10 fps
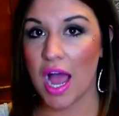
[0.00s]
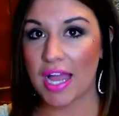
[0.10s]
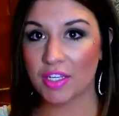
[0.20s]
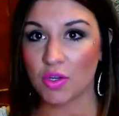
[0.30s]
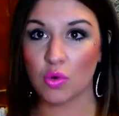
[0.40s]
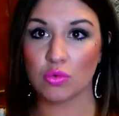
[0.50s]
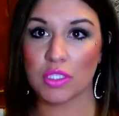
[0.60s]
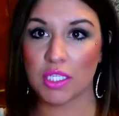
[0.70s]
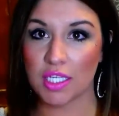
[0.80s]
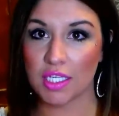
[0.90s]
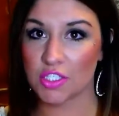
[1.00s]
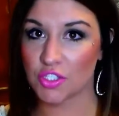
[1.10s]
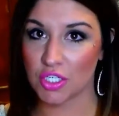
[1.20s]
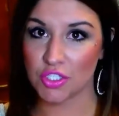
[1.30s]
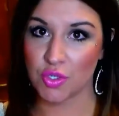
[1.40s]
I can only
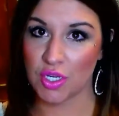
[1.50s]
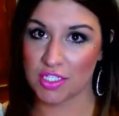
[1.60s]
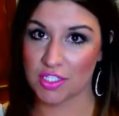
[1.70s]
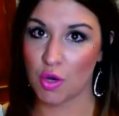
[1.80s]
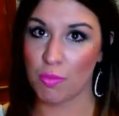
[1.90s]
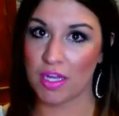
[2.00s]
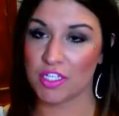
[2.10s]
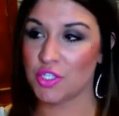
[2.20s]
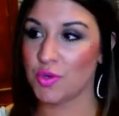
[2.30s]
instruct you guys so much.